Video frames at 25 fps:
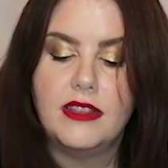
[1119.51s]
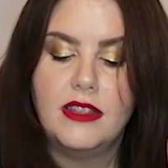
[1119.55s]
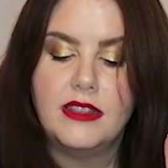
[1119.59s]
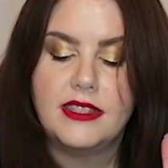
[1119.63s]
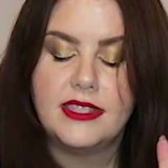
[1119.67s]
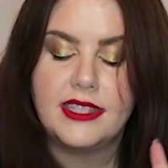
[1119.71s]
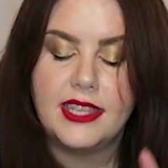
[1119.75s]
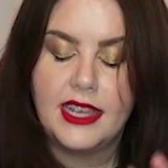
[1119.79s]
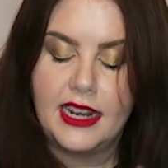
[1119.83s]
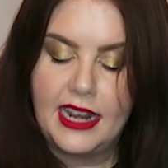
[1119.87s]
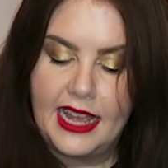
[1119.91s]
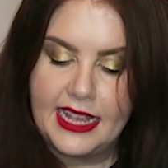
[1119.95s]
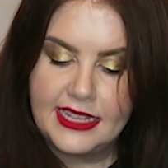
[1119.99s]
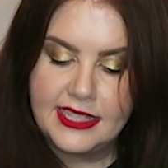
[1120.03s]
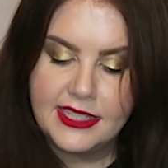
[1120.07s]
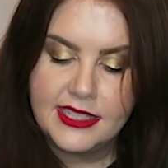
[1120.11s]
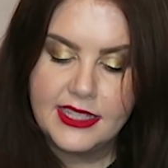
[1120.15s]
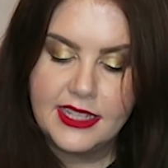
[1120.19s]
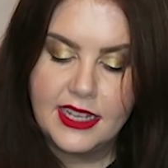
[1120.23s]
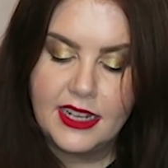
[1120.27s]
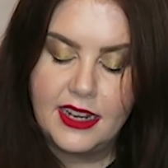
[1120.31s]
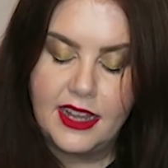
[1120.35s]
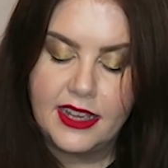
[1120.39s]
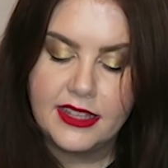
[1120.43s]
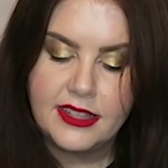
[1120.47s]

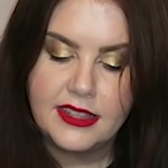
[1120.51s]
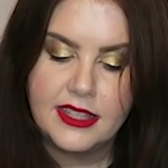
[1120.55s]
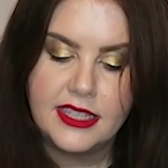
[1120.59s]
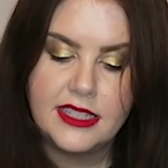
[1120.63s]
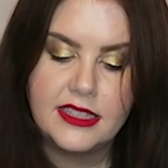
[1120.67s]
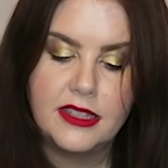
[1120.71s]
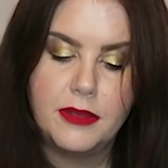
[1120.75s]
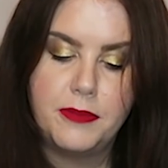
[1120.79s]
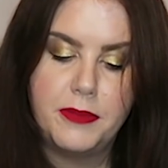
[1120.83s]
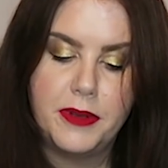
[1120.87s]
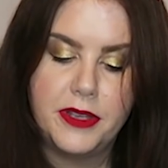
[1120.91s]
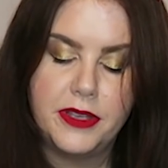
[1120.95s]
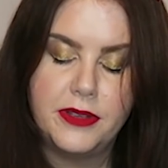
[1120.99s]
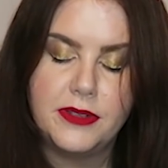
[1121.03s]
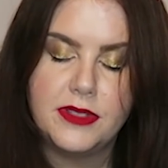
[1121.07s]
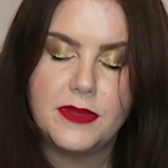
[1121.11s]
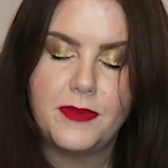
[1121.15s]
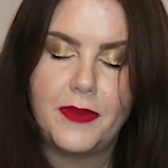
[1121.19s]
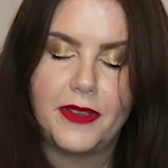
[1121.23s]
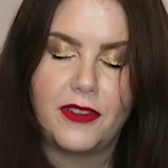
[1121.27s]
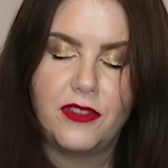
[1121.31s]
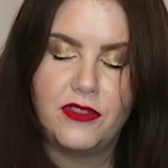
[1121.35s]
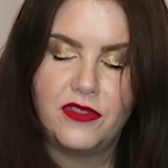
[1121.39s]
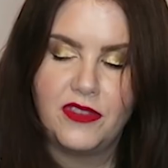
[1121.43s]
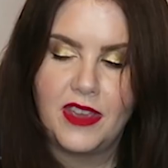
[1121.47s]
Celestial, I think the blue
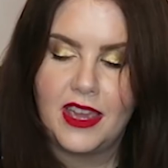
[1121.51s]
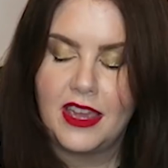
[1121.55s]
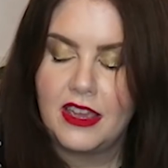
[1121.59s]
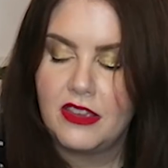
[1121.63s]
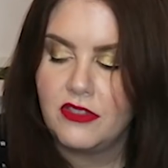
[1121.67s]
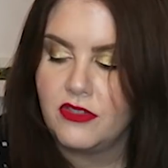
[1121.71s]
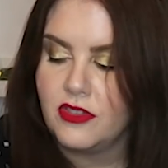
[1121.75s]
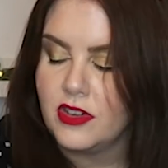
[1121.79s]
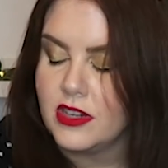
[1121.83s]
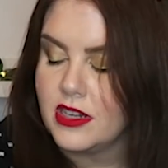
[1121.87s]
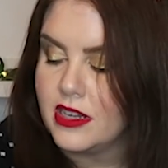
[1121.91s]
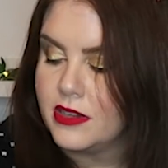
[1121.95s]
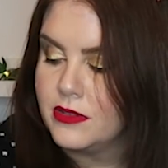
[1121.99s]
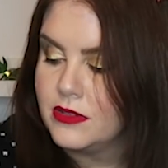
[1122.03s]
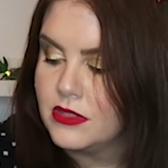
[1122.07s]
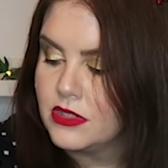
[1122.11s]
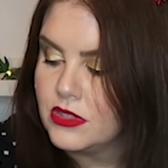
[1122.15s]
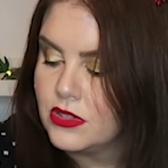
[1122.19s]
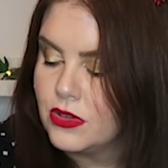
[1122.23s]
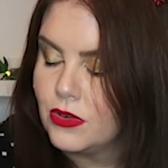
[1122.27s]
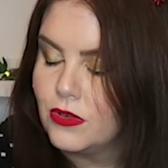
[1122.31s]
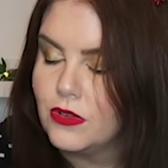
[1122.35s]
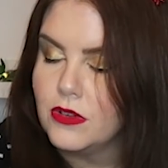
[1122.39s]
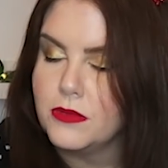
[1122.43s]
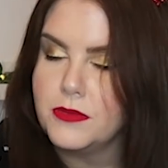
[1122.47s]
is my favourite. I was
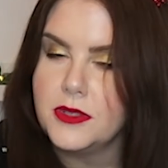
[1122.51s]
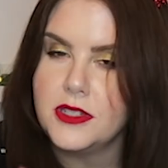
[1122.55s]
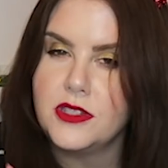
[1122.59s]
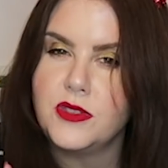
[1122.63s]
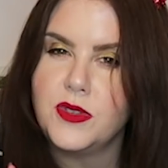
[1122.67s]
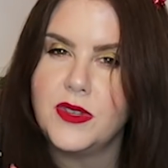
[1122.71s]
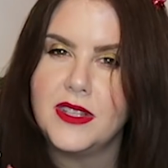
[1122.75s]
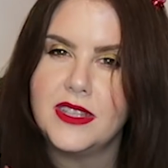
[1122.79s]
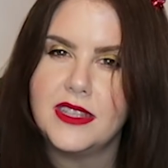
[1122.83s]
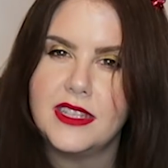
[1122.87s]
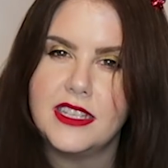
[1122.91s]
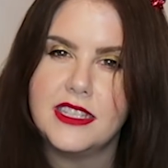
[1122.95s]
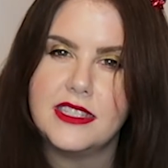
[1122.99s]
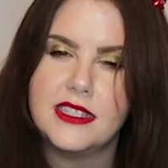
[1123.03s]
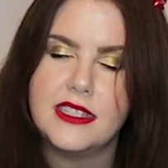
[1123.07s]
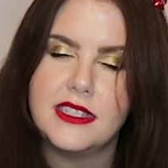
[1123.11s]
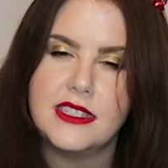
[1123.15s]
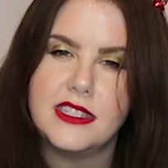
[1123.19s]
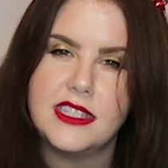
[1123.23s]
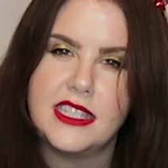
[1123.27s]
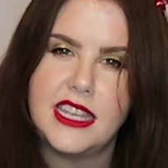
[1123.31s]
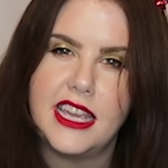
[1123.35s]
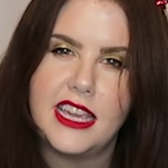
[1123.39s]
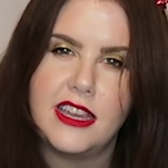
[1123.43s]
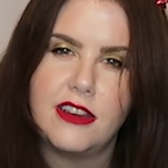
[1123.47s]
torn between this
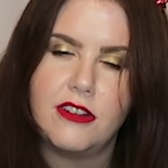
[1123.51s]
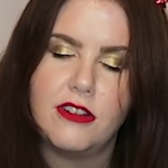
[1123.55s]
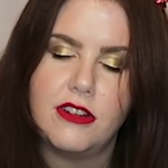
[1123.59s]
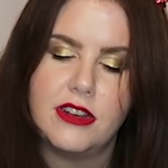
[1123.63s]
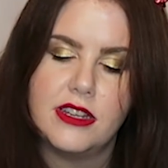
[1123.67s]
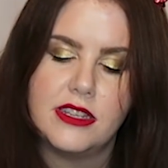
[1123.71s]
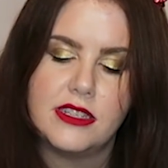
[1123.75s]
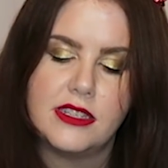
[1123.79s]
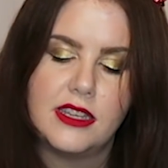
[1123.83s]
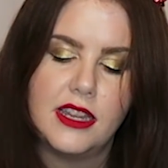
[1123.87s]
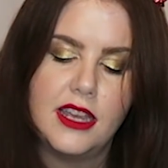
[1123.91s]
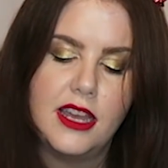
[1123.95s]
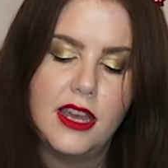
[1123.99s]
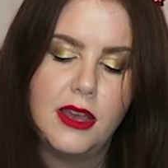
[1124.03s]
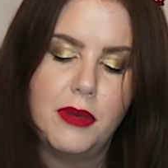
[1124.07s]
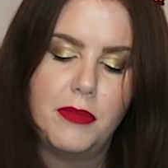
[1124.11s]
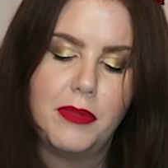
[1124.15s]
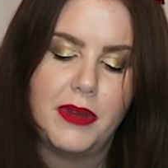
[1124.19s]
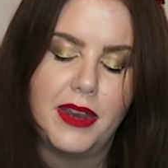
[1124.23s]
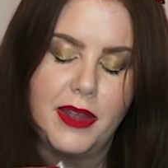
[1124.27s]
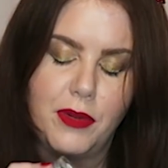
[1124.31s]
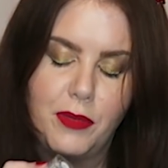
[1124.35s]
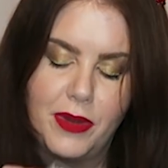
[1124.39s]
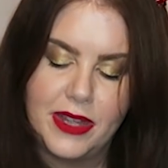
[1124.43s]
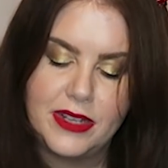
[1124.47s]
and Sacred,
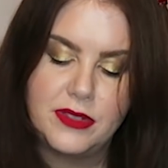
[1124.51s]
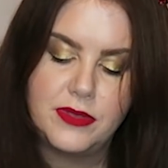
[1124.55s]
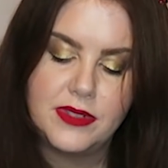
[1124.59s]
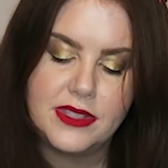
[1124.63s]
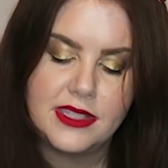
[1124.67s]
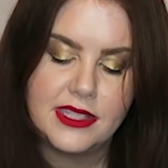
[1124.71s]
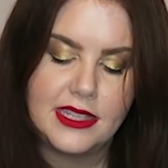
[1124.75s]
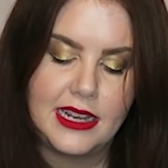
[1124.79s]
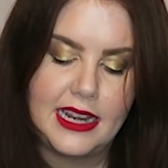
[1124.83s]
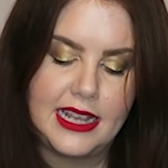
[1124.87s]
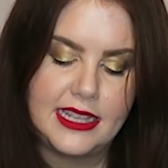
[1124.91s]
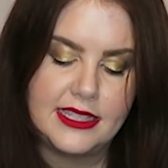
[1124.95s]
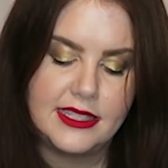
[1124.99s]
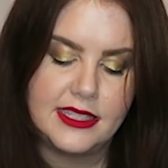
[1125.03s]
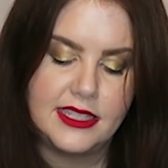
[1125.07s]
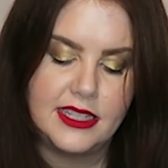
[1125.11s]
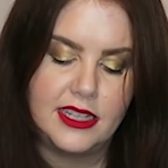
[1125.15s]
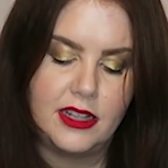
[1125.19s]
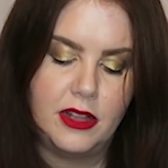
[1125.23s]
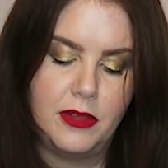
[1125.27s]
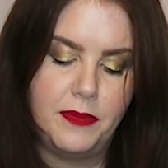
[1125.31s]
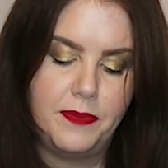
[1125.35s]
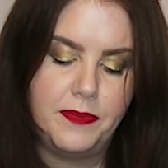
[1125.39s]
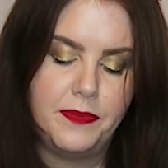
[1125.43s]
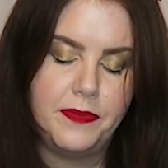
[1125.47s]
but I went with
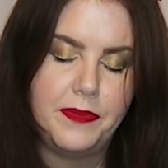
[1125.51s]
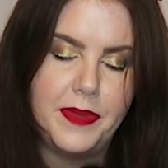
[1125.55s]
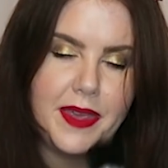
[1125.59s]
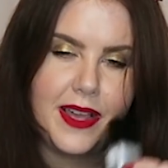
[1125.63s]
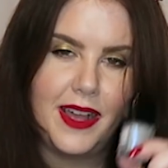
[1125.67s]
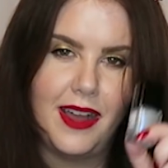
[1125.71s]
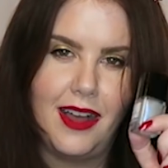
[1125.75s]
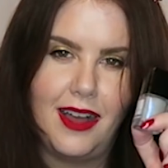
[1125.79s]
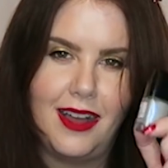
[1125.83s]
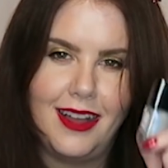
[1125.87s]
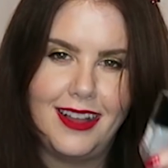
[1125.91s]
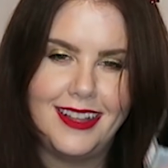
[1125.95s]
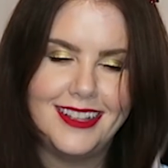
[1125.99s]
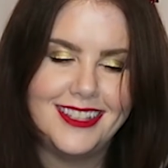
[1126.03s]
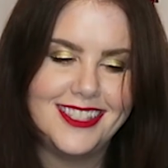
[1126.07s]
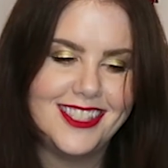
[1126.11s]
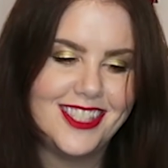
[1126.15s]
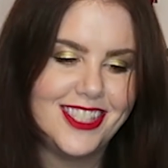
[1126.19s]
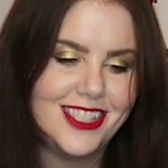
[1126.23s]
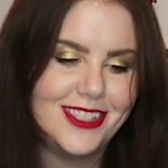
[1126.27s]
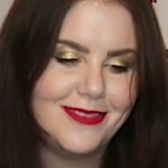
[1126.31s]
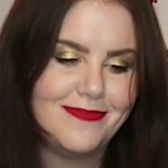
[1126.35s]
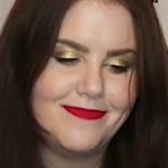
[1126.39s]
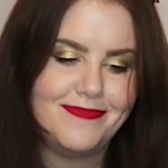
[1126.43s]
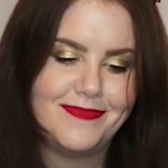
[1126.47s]
Celestial
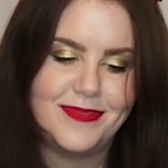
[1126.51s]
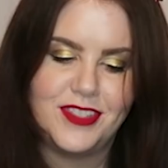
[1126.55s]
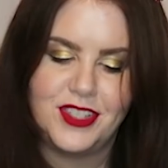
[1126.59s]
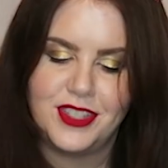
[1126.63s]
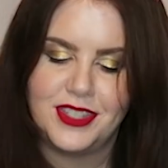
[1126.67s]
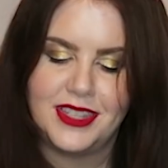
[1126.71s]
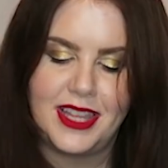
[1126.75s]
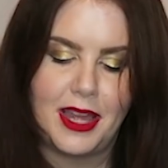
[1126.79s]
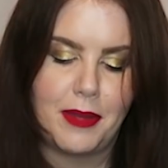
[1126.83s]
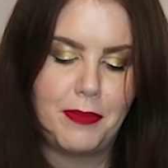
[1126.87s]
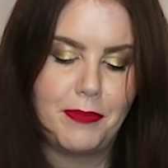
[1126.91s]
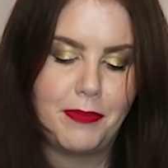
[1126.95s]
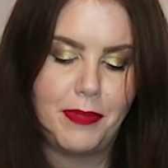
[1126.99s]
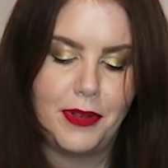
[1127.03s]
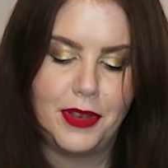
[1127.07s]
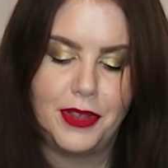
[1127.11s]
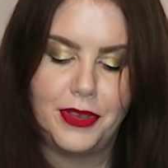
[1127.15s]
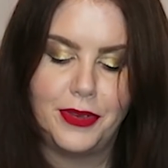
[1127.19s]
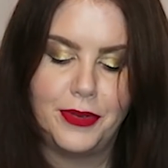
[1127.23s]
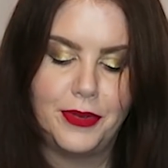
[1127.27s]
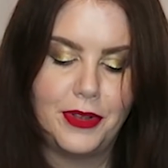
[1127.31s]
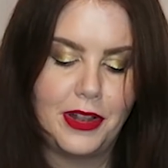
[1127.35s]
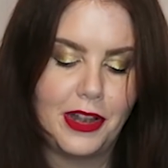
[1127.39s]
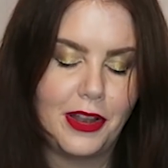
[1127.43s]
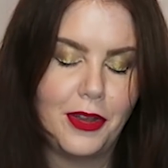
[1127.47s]
because just that
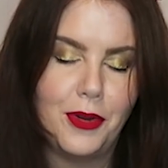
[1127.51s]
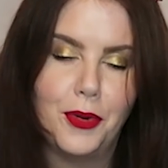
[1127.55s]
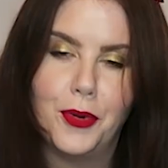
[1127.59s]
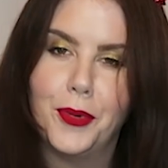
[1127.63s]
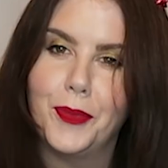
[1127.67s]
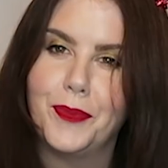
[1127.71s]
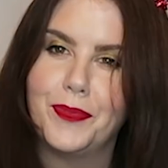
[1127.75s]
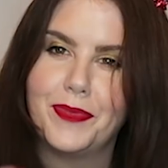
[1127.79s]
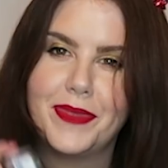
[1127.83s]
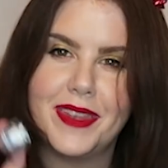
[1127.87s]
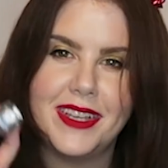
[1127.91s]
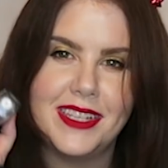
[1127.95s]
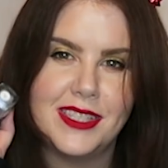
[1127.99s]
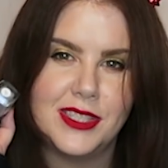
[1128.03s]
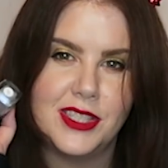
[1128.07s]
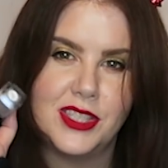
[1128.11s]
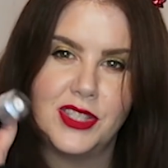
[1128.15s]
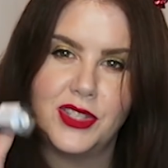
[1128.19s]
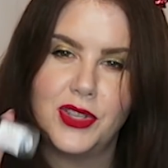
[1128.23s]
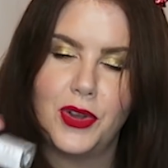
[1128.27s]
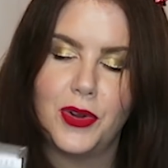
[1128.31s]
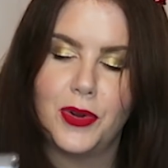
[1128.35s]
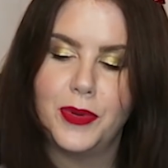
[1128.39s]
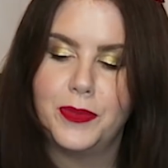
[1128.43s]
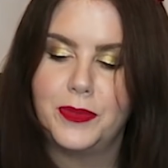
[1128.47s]
blue glow is
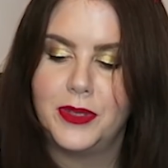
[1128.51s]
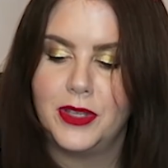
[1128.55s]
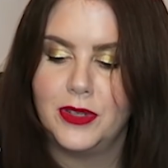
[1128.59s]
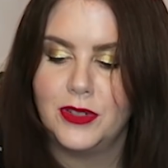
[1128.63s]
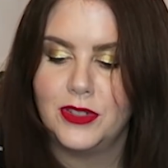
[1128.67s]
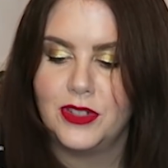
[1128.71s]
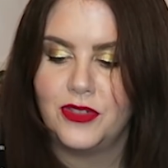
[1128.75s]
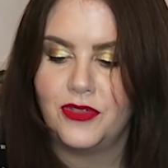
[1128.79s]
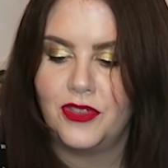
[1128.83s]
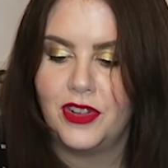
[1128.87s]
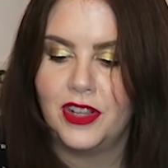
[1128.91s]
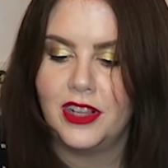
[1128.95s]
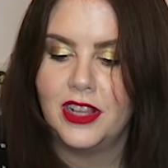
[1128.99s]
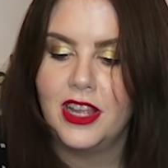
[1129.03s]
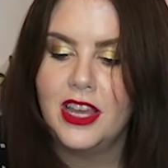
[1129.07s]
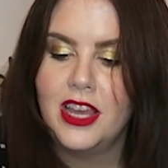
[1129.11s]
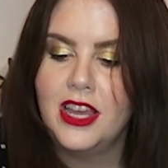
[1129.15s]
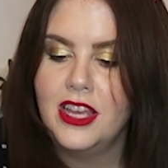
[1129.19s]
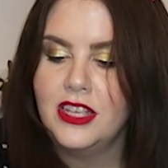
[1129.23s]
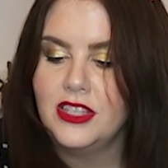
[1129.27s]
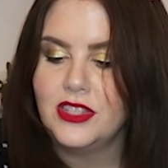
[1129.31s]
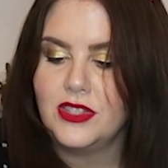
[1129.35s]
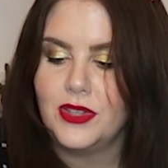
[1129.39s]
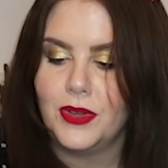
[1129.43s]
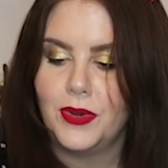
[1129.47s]
so beautiful.
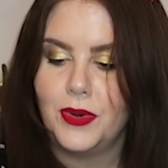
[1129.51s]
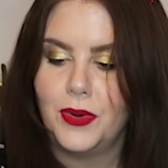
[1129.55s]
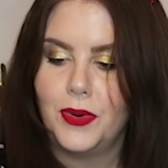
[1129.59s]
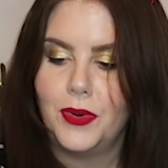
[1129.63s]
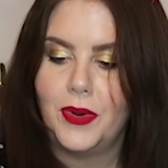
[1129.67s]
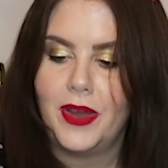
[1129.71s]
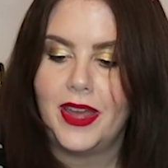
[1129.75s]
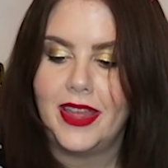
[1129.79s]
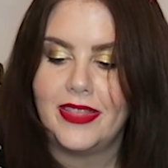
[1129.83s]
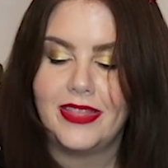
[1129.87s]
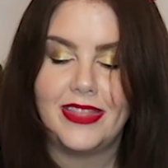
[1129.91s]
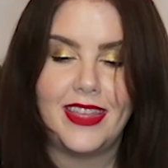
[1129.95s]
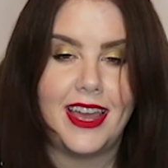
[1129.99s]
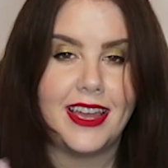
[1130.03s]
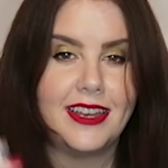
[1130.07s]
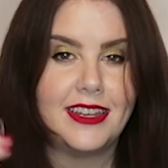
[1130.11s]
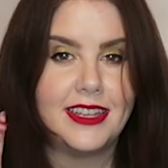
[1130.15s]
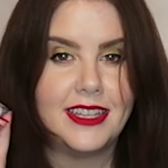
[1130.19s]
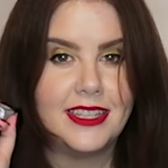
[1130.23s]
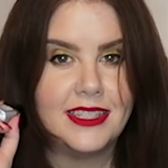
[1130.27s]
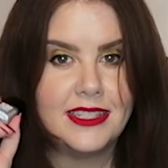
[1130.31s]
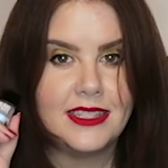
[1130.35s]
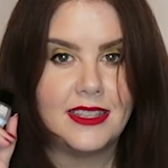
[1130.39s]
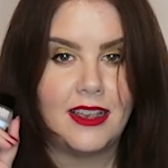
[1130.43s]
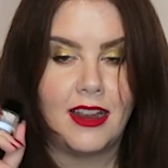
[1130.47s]
So
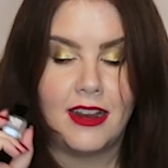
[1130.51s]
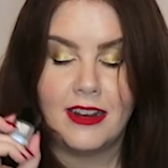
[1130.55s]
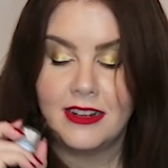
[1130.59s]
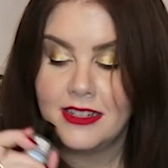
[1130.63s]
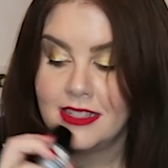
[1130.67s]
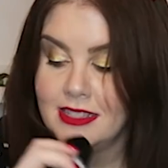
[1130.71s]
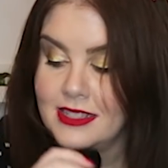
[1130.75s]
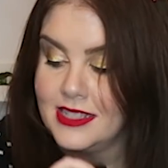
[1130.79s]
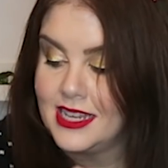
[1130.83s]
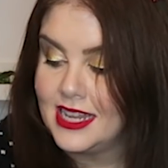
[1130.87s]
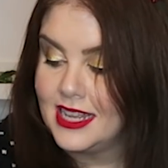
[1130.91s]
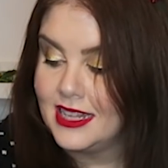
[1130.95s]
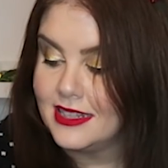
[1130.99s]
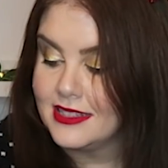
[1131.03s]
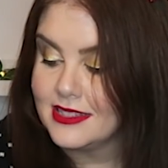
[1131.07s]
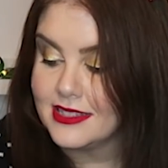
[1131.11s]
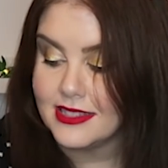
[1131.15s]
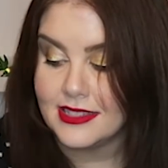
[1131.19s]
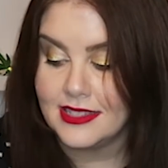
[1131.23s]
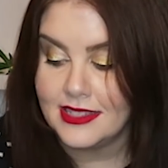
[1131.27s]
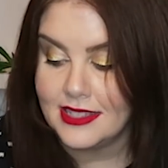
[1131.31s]
that is Ard As Nails,